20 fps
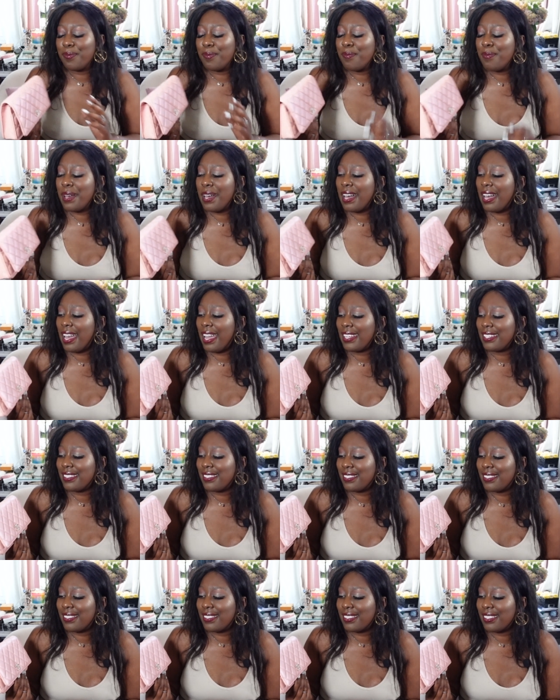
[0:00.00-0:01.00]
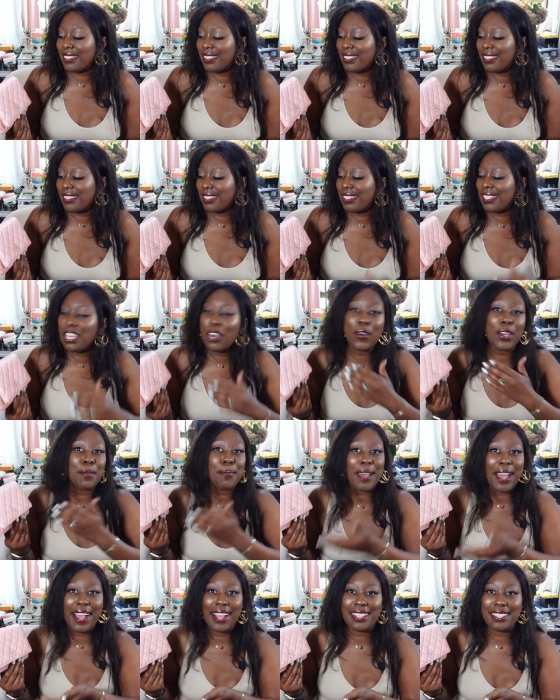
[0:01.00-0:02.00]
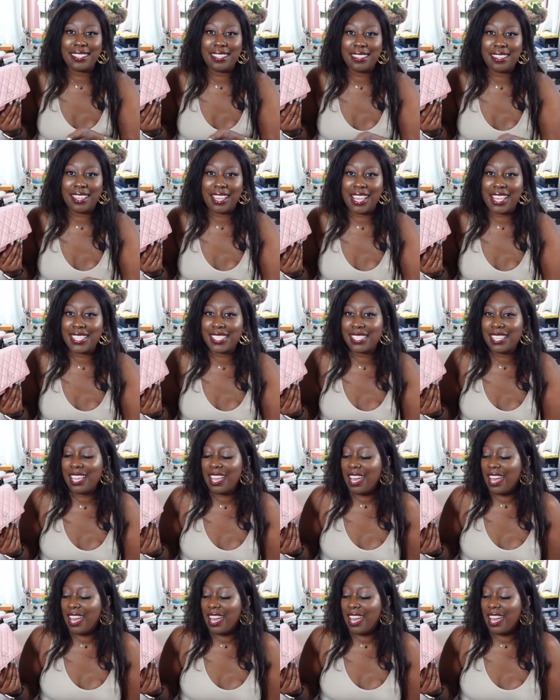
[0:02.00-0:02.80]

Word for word: But going back to this,